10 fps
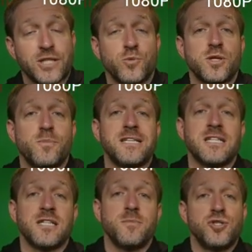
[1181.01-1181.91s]
which
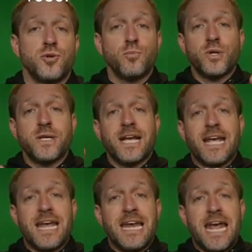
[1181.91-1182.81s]
basically means you're bringing
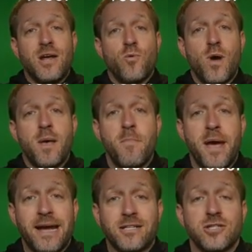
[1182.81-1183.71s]
in a web page